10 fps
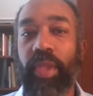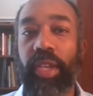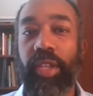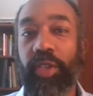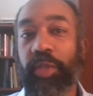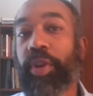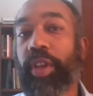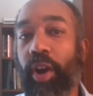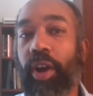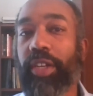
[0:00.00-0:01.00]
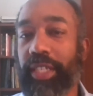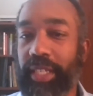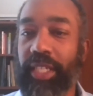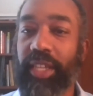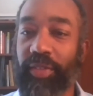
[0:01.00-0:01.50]
And so it's pretty hard to
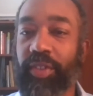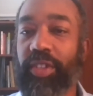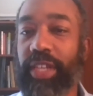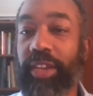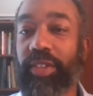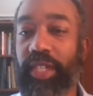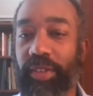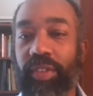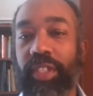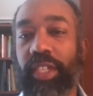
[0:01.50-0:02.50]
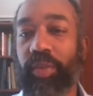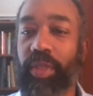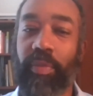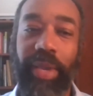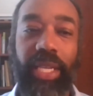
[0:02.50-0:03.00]
see gender differences
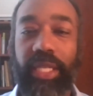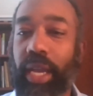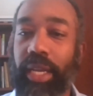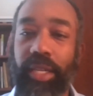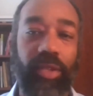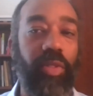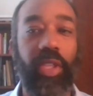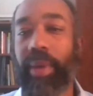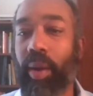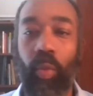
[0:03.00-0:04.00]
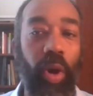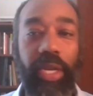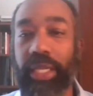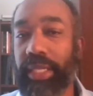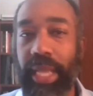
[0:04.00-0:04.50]
when the baseline is only about 1
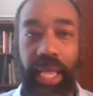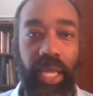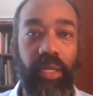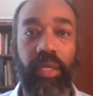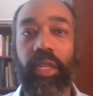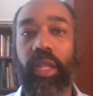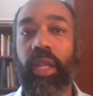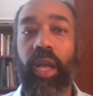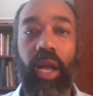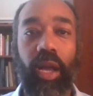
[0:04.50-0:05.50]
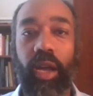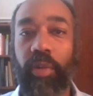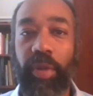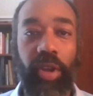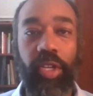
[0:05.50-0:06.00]
in 10
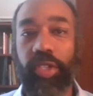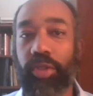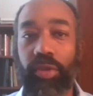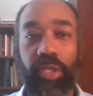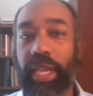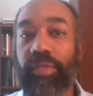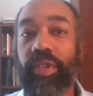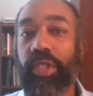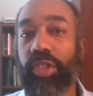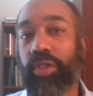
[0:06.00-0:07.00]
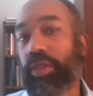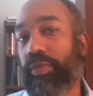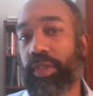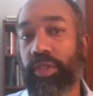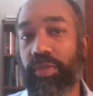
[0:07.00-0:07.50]
American Jews attend religious
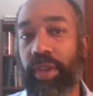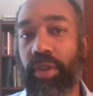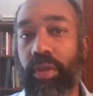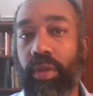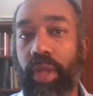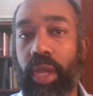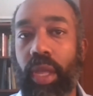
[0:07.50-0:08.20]
services regularly.